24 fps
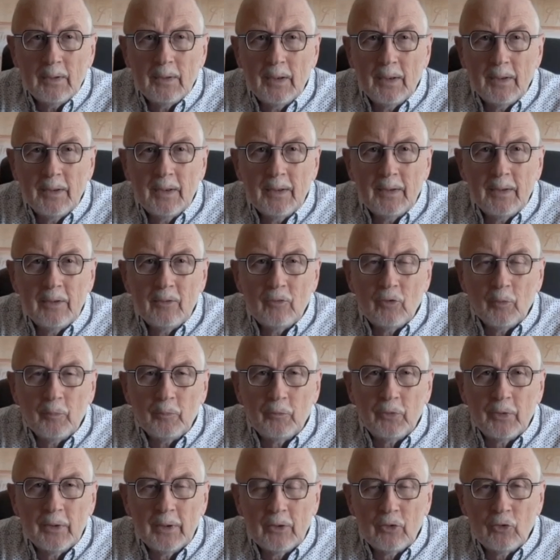Then I did
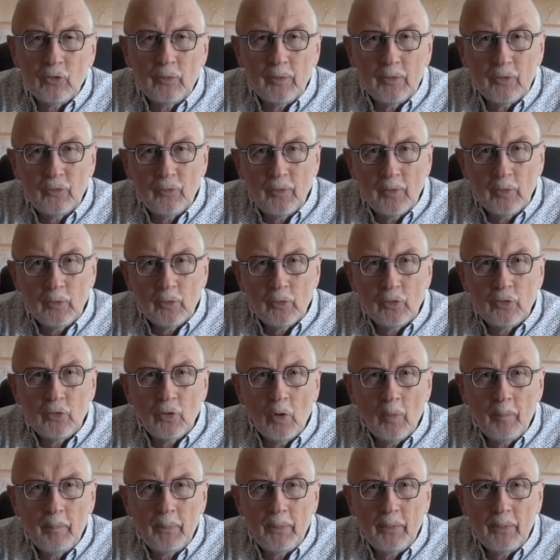some tricks with
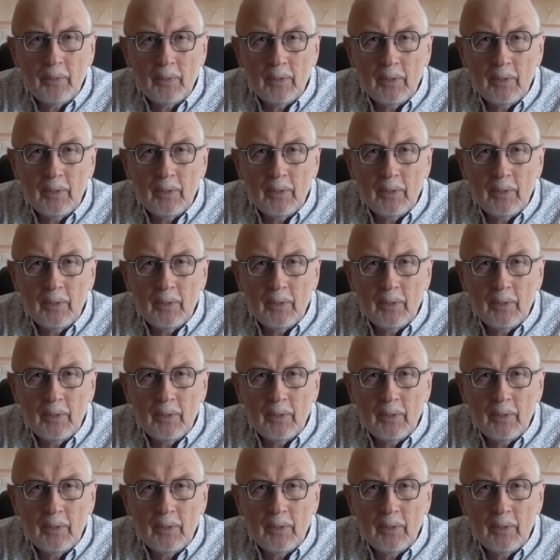Photoshop